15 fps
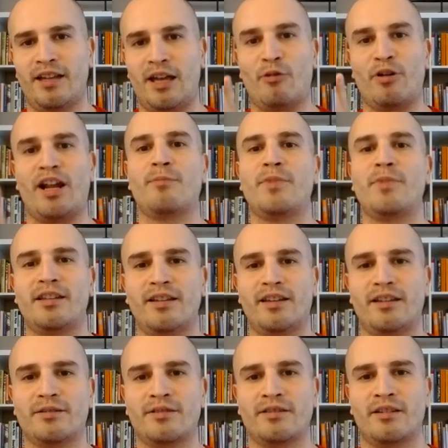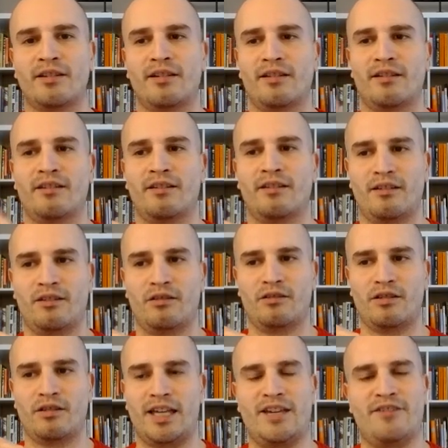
And what I mean is, mm-hmm.